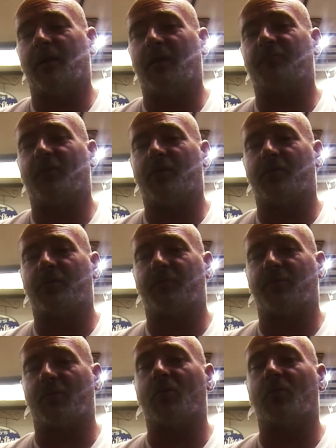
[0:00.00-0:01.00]
I followed her up the
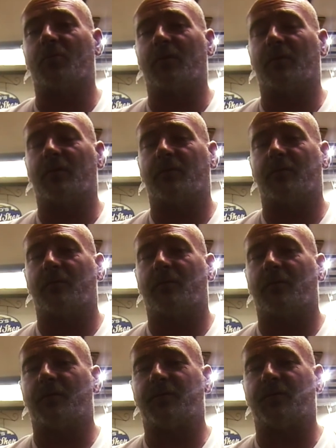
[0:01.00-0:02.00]
road.
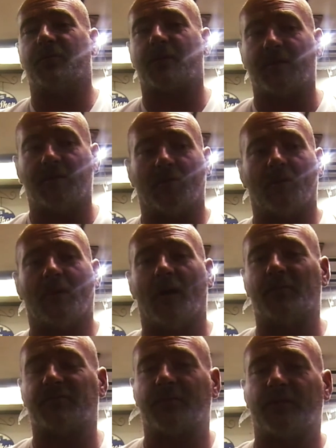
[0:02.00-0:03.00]
She was heading to her mom's for the